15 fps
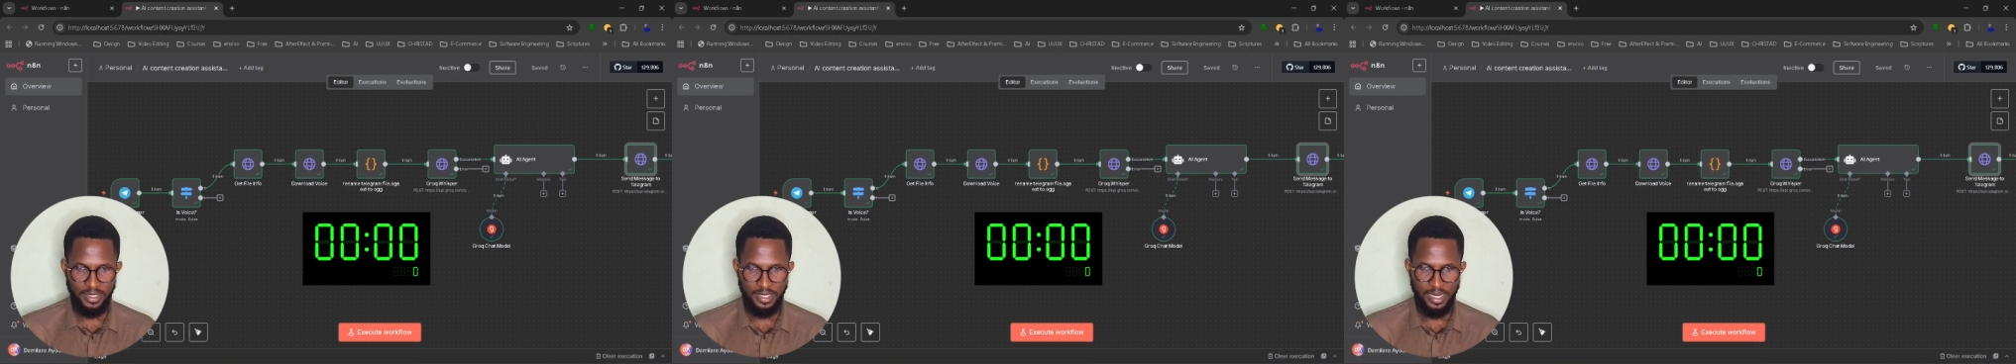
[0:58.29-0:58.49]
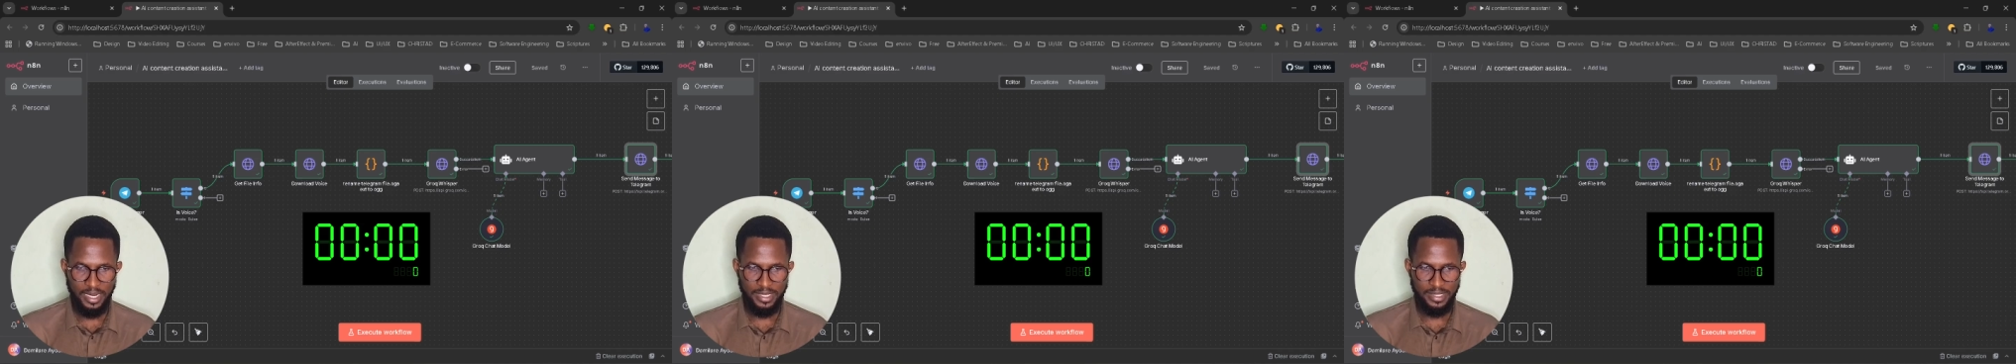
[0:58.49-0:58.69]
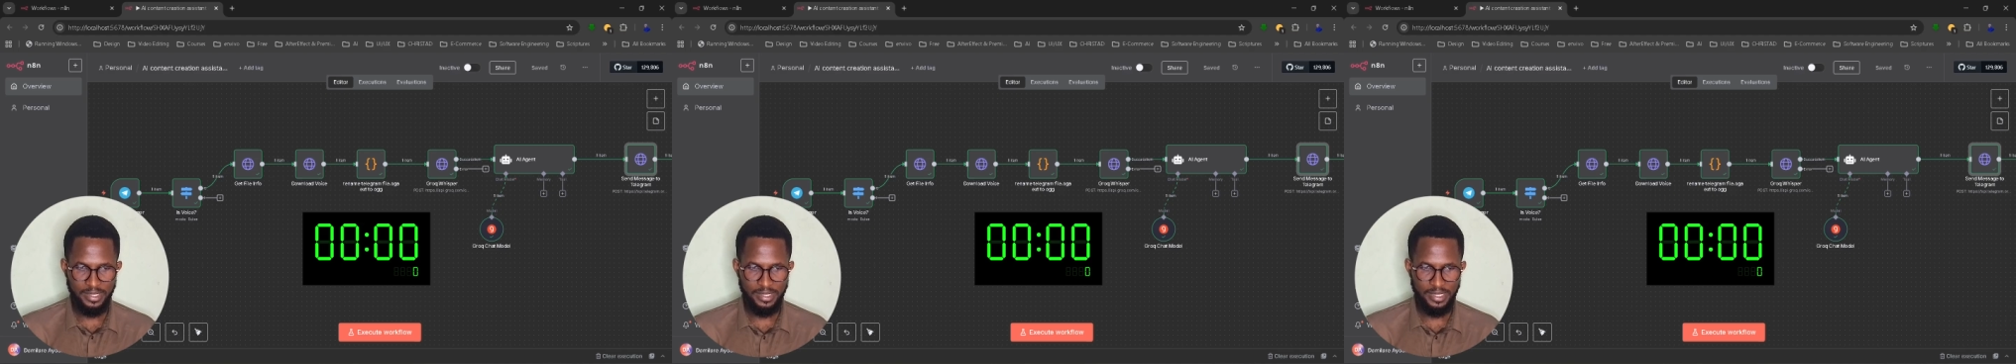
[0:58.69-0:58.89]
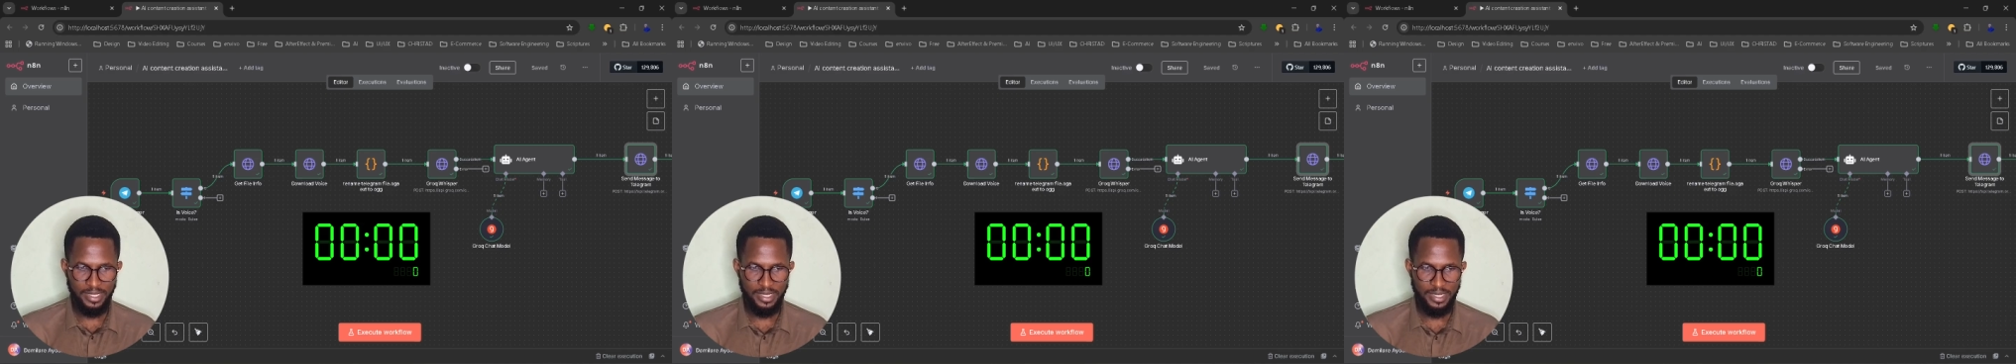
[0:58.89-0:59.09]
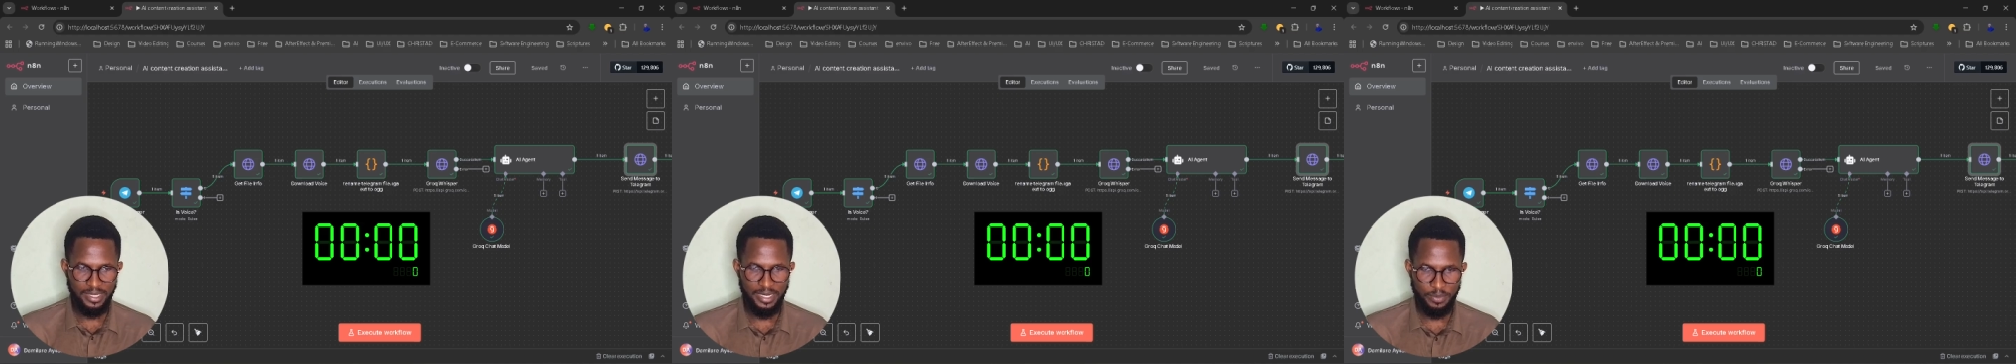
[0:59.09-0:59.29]
And
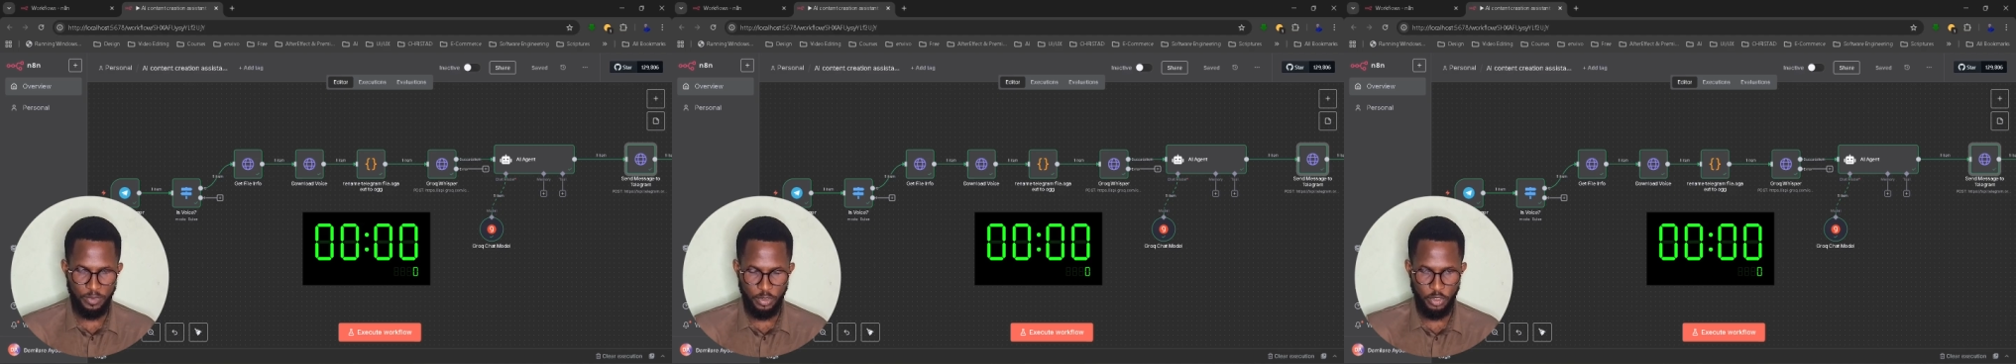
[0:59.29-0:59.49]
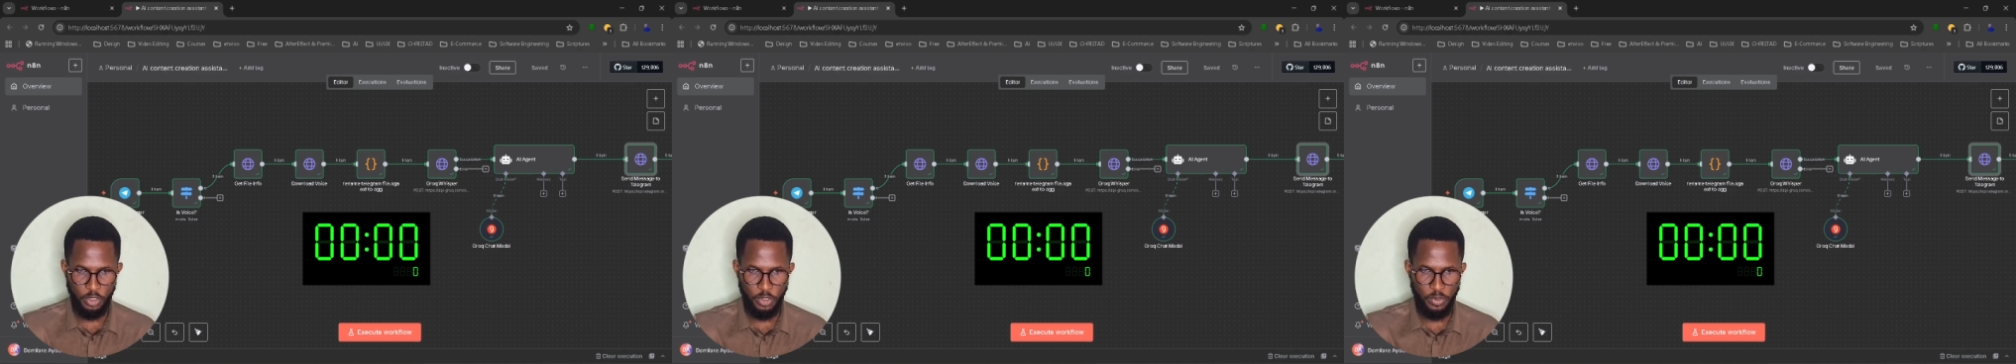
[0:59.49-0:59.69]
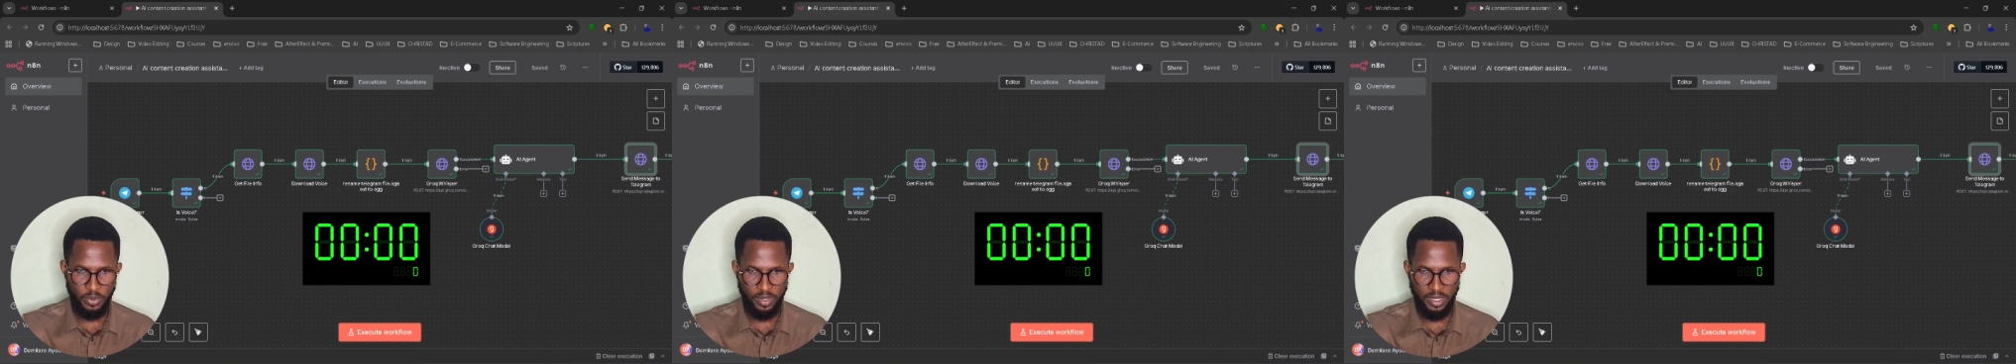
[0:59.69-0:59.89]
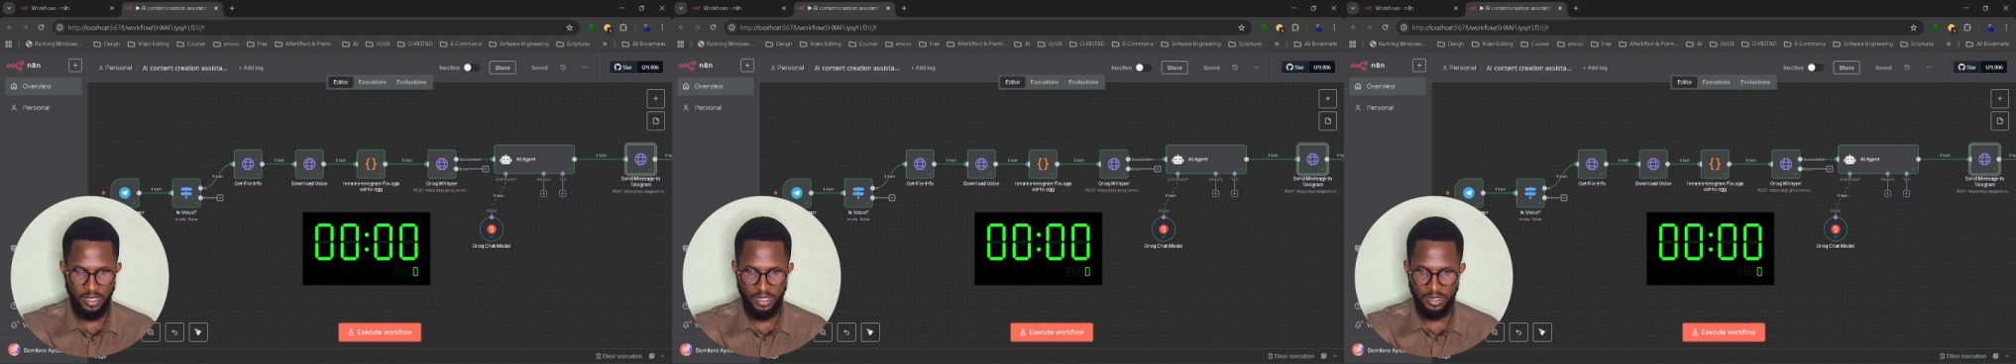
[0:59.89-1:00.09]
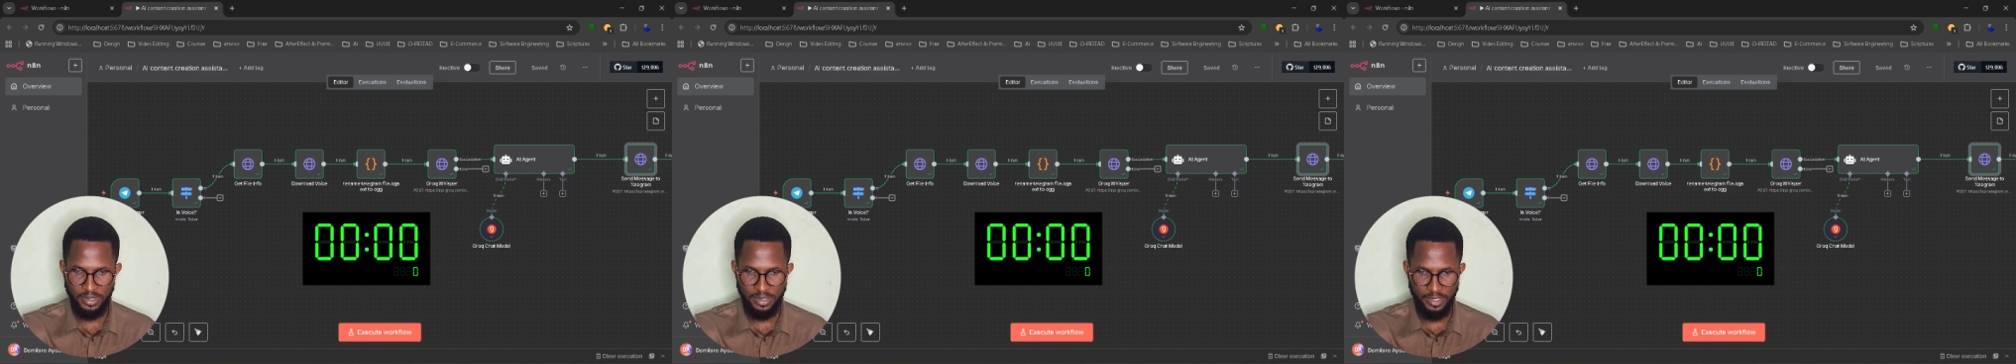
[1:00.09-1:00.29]
let me just show you
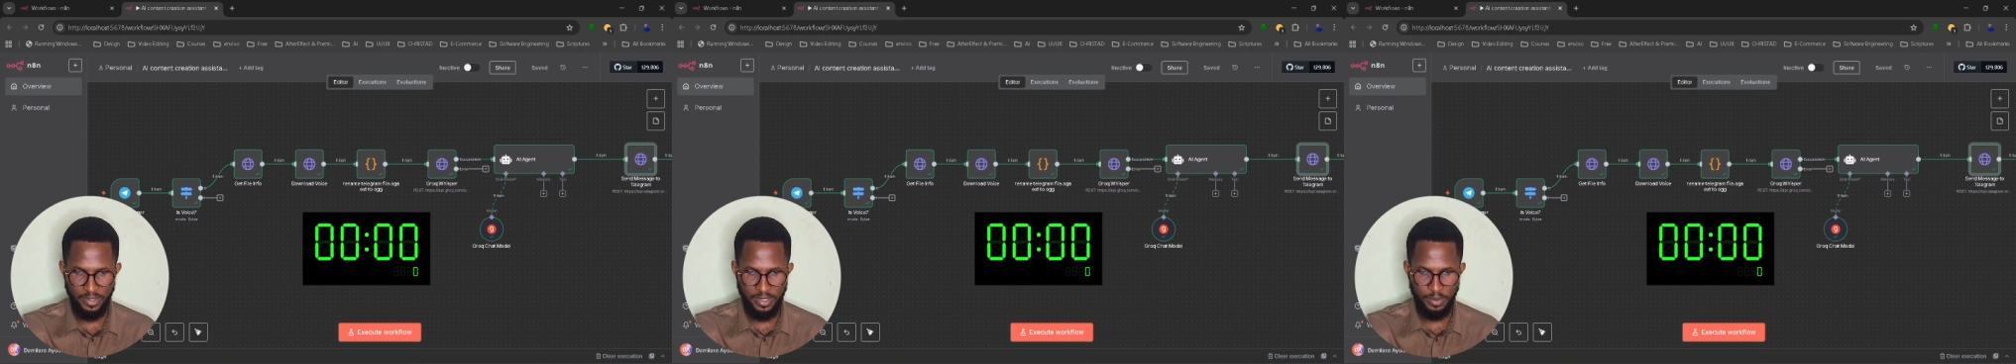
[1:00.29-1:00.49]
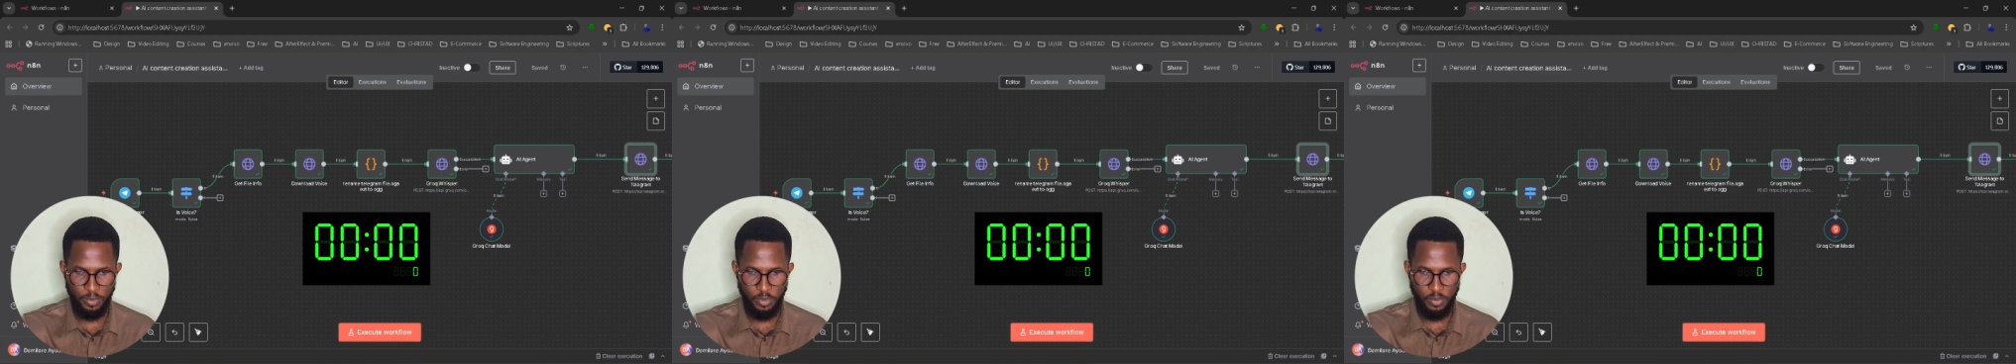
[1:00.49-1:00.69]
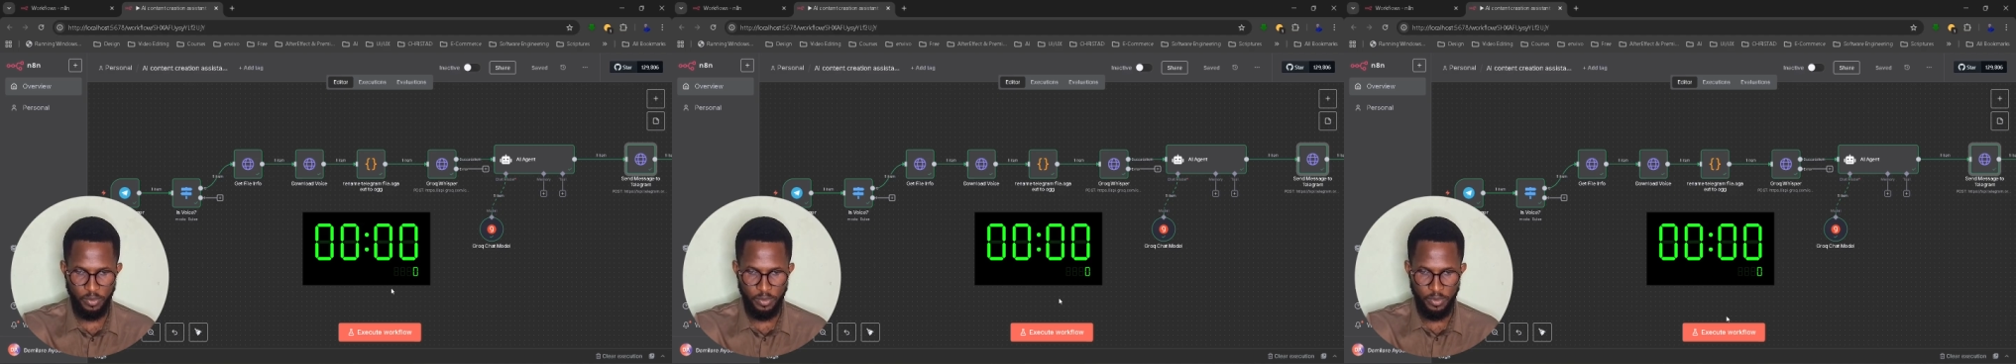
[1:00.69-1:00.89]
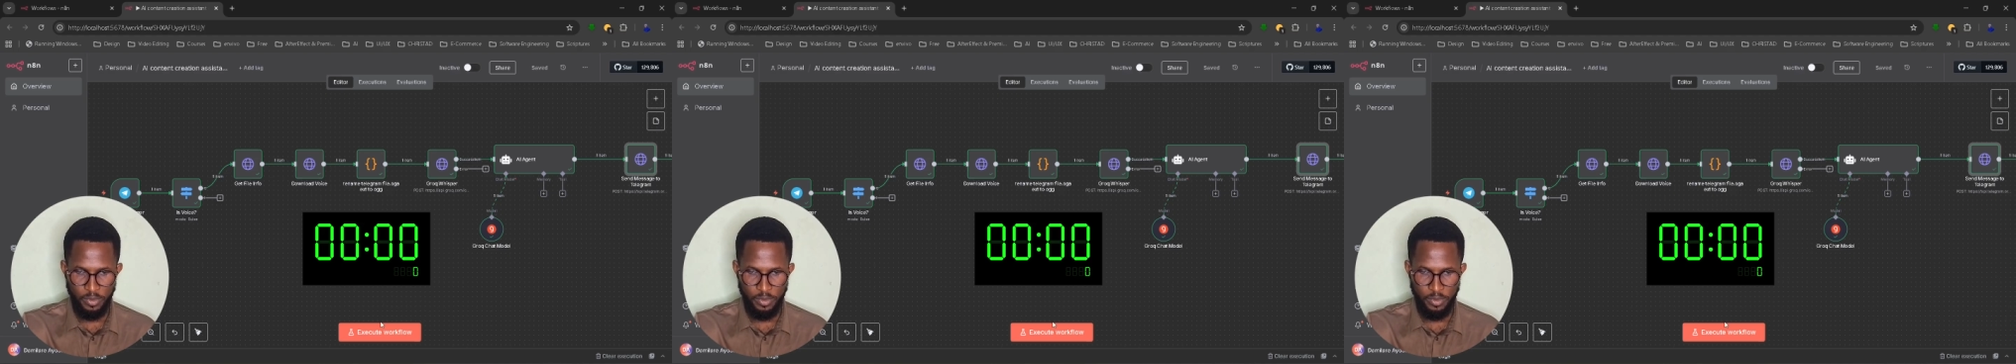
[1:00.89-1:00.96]
the demo.